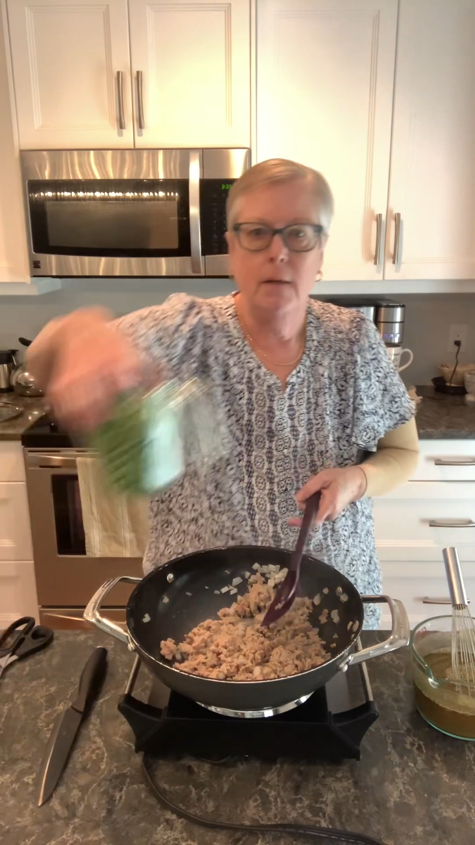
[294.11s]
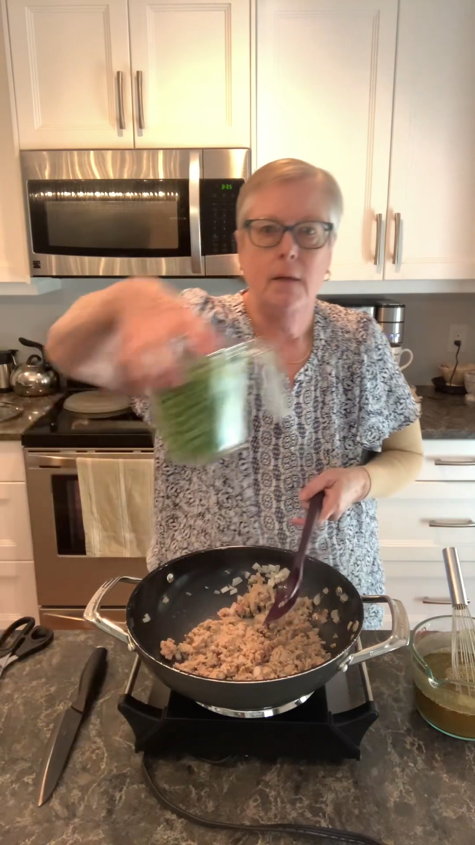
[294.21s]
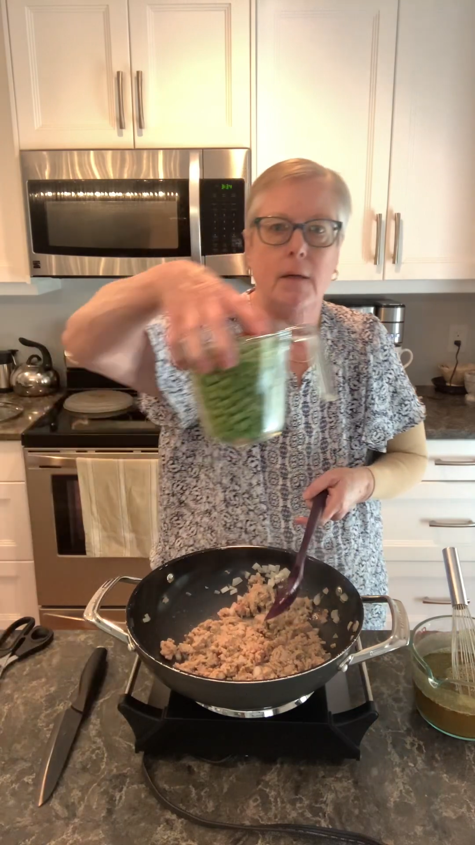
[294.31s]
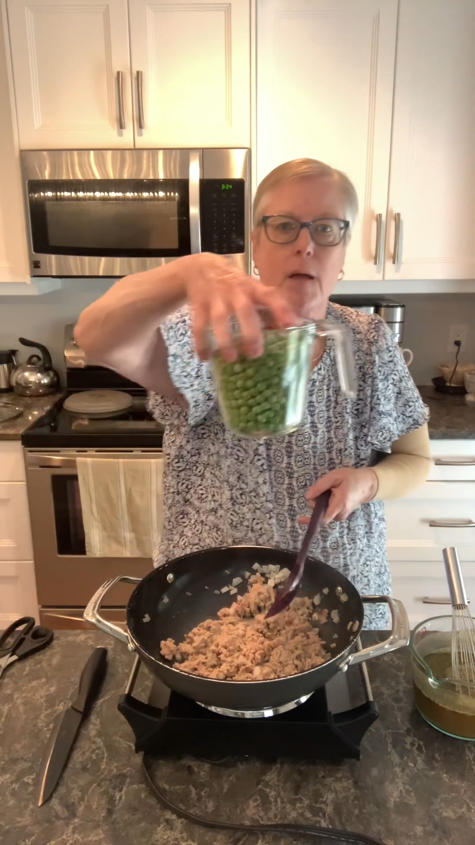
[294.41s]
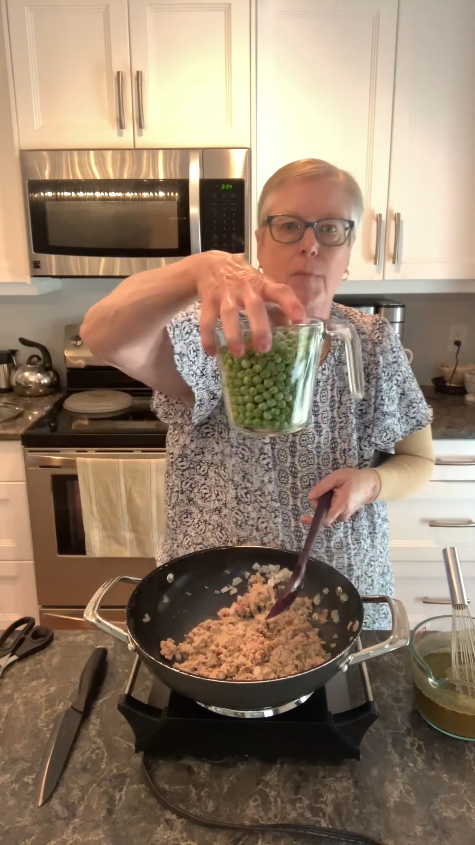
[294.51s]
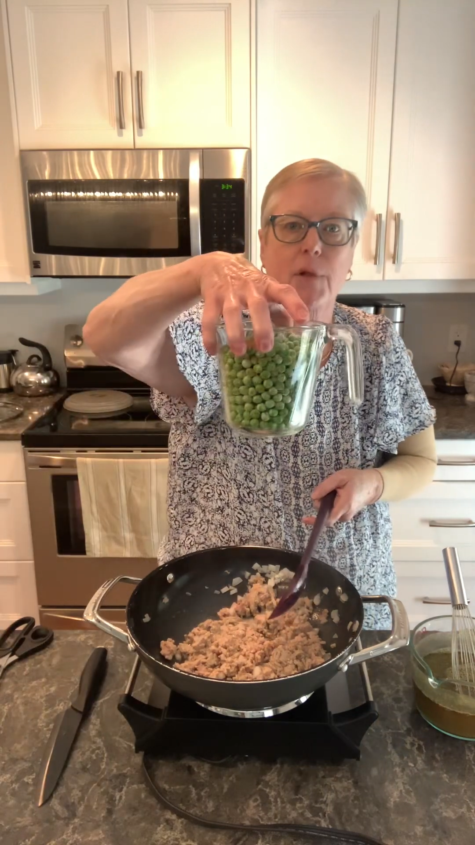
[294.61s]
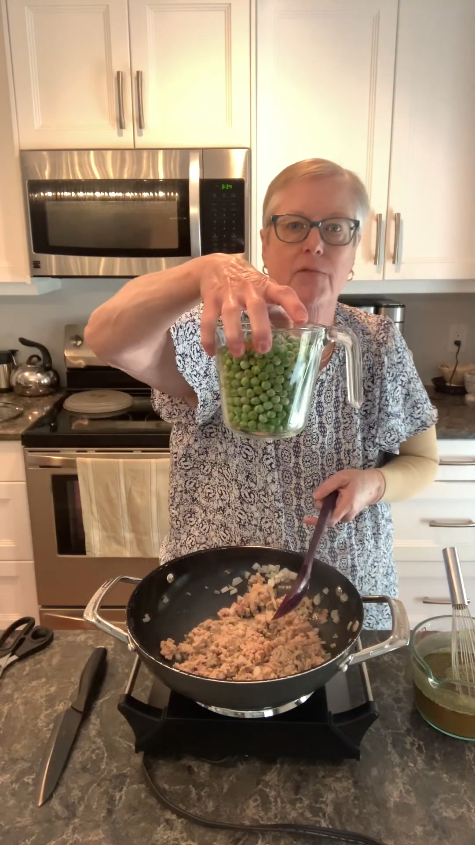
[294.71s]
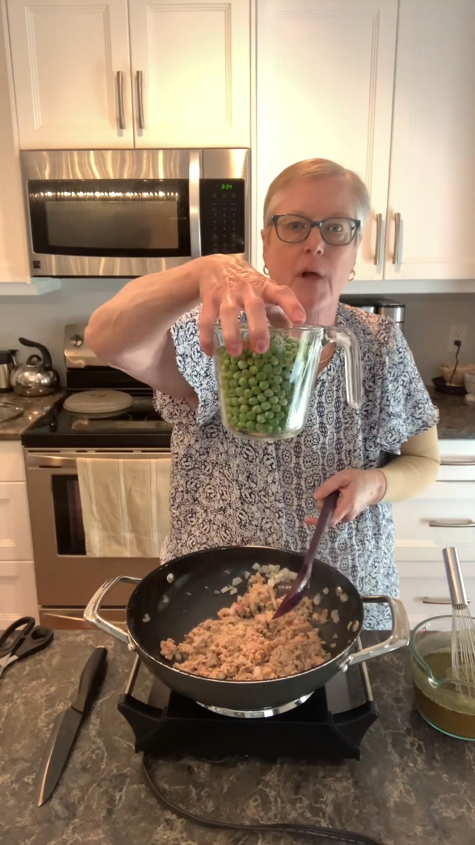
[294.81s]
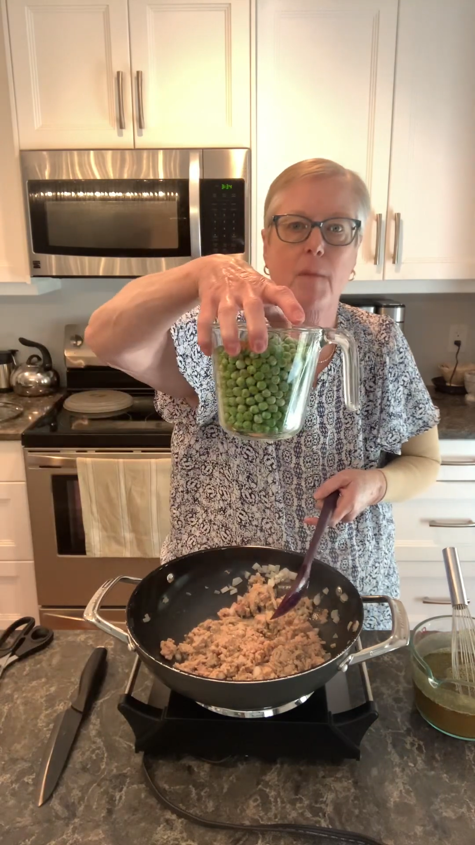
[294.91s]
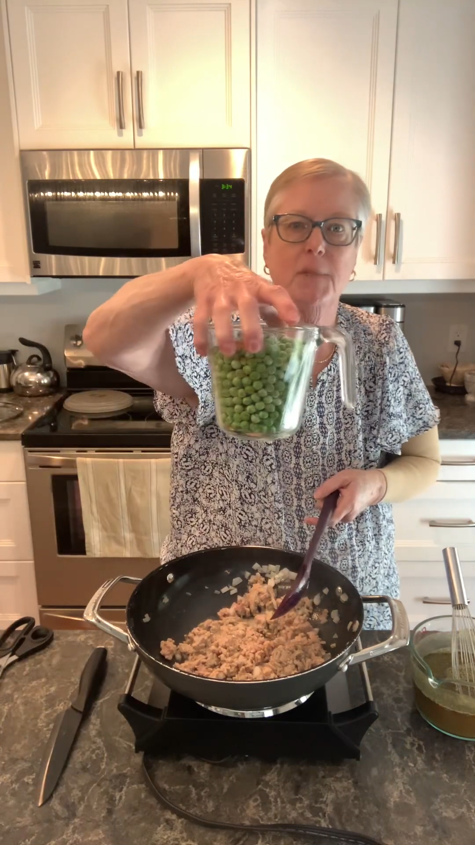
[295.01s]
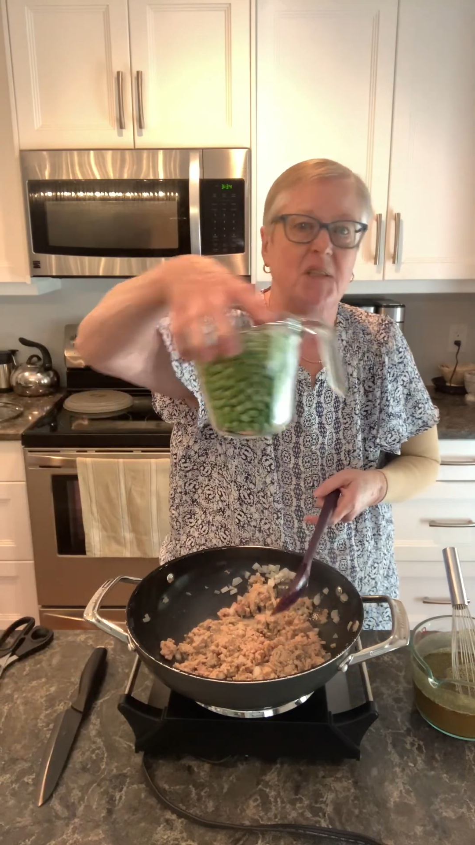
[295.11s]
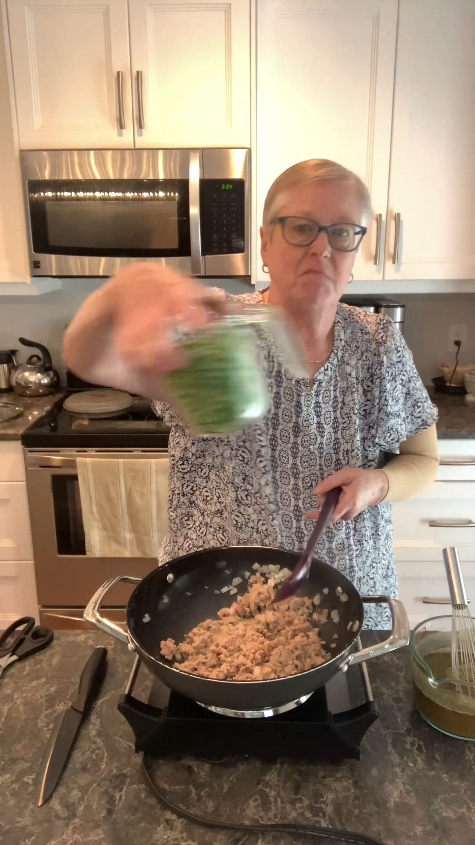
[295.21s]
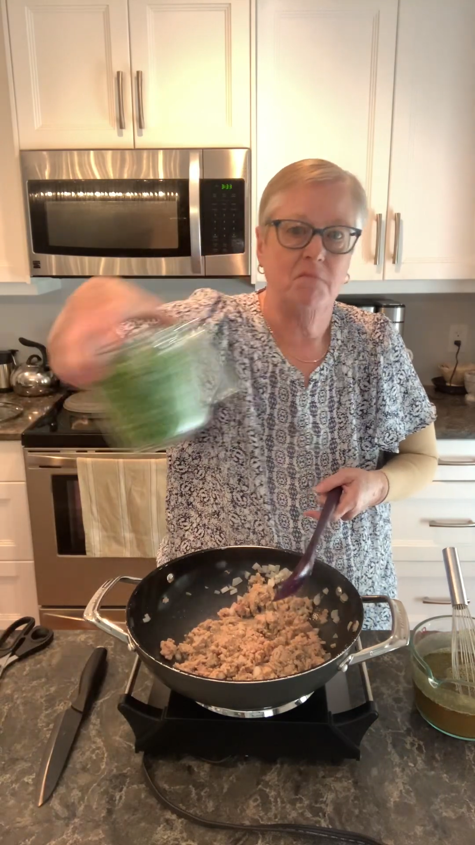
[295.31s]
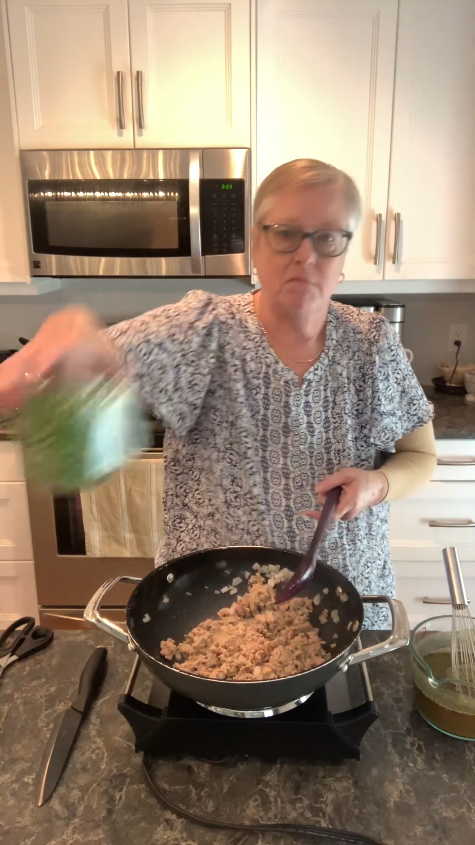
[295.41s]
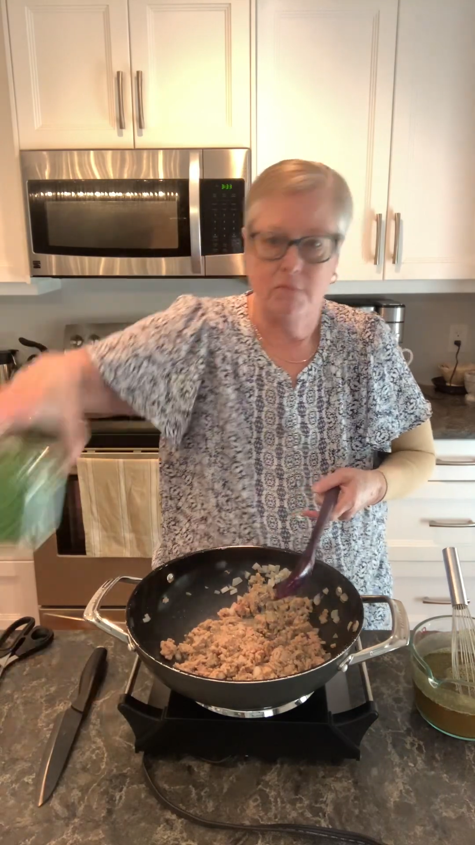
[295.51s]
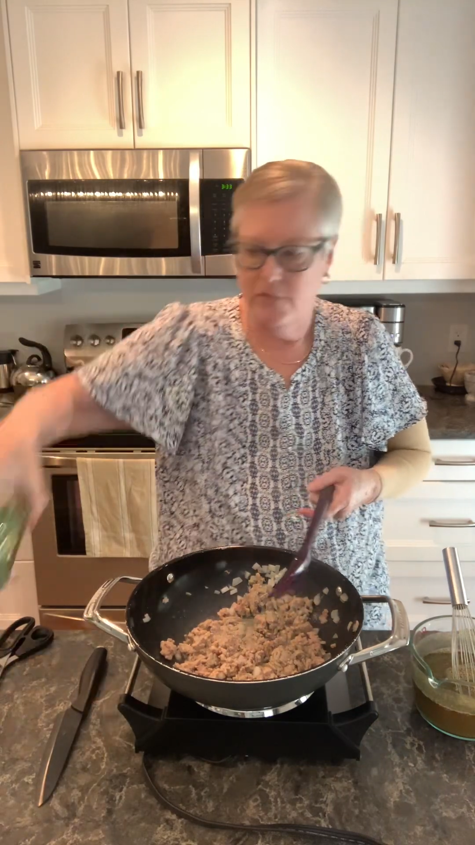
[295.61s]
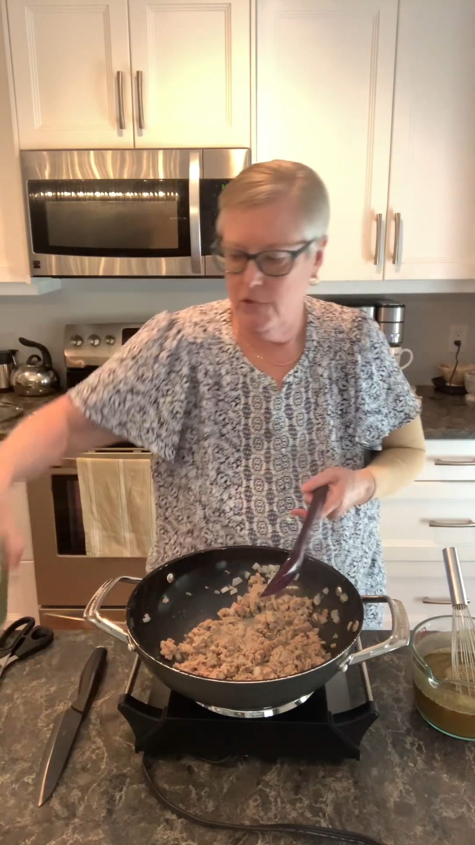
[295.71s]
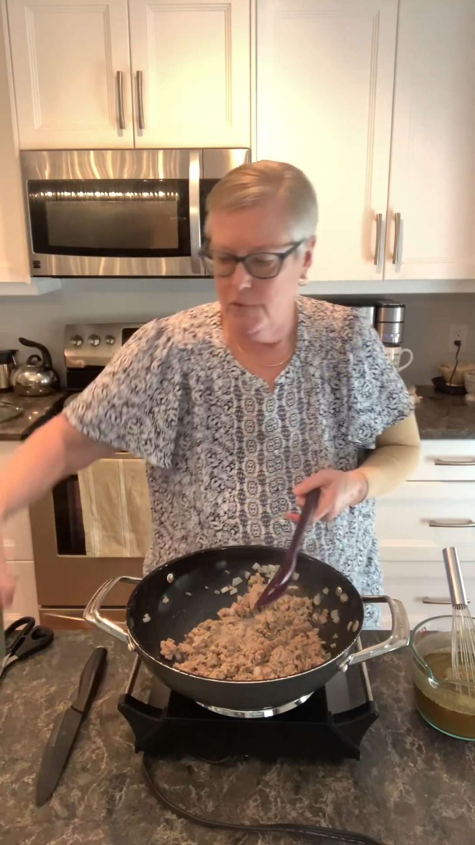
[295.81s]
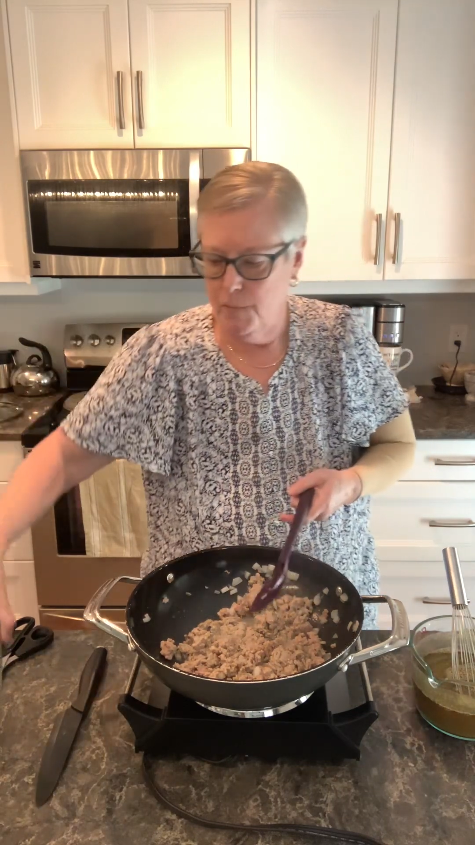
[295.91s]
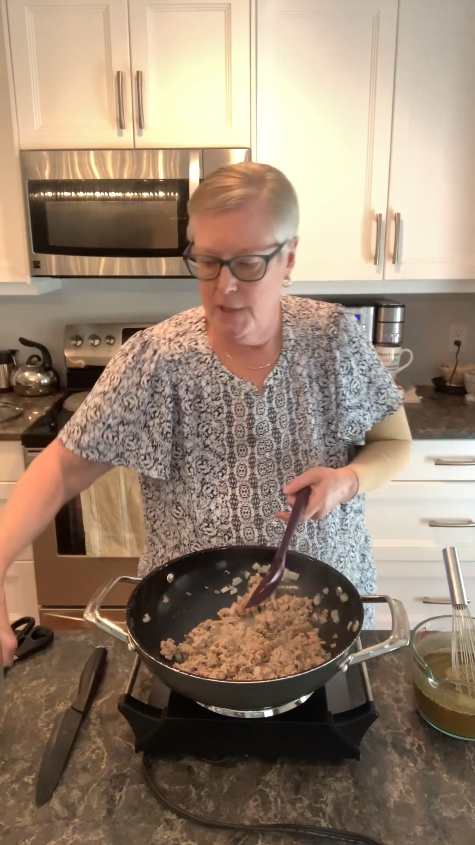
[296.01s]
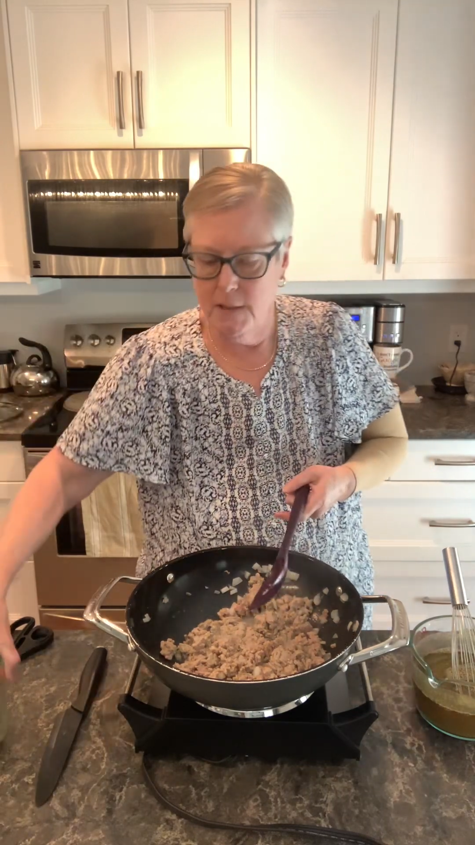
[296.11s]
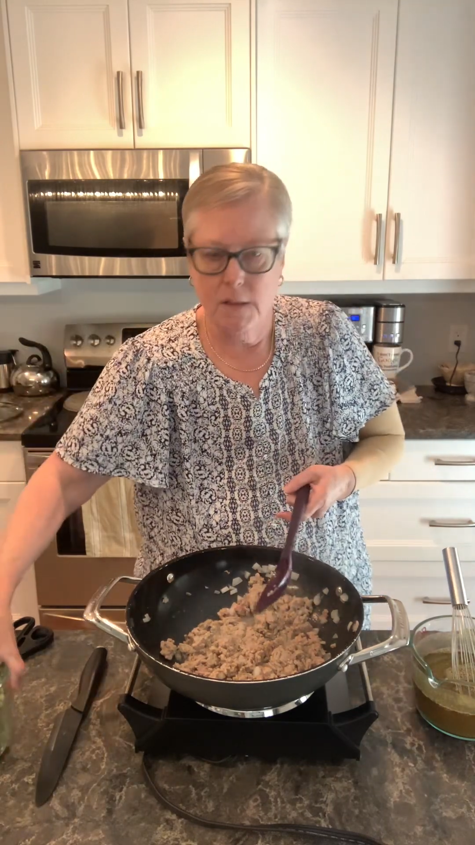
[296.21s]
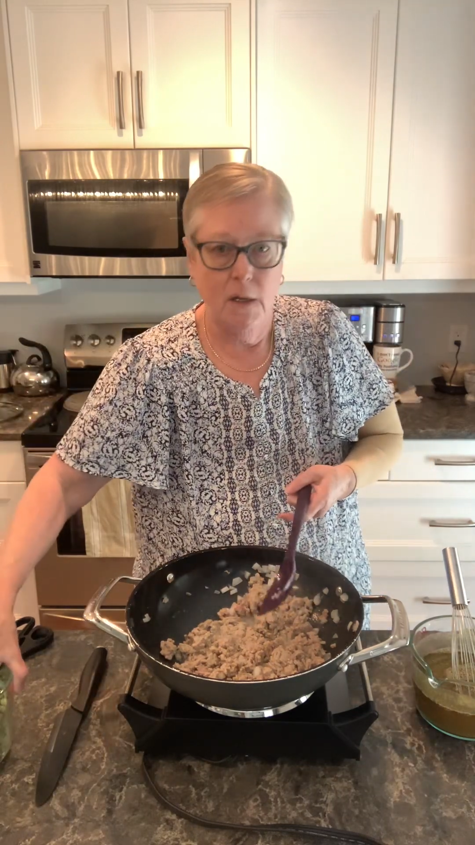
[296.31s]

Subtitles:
a couple of cups frozen peas,